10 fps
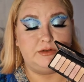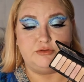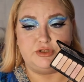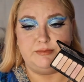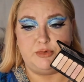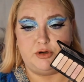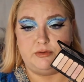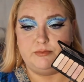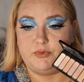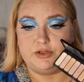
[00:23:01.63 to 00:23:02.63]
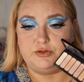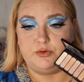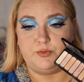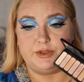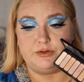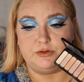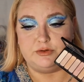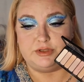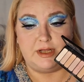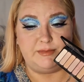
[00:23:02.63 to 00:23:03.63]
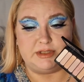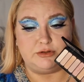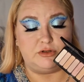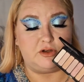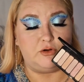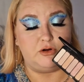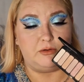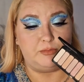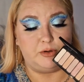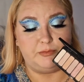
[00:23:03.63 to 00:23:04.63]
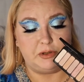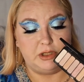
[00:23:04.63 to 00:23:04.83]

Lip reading: of shimmer, what you want to, same as the Colourpop